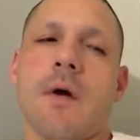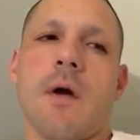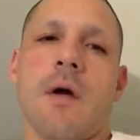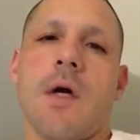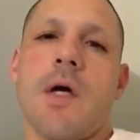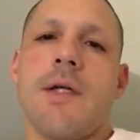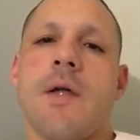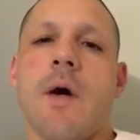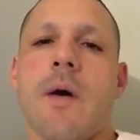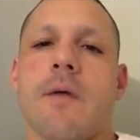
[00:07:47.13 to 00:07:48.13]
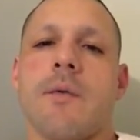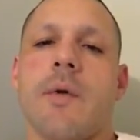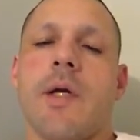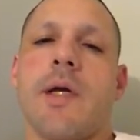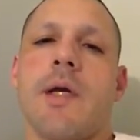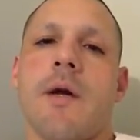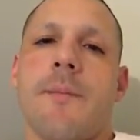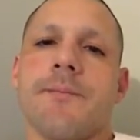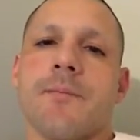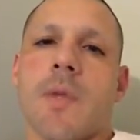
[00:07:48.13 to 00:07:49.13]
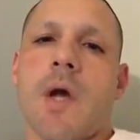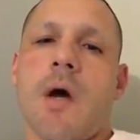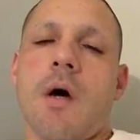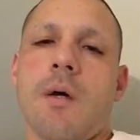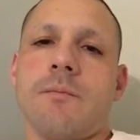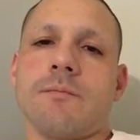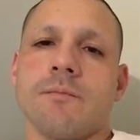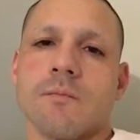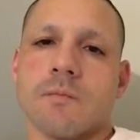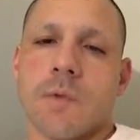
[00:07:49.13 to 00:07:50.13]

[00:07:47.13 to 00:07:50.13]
how everybody, um,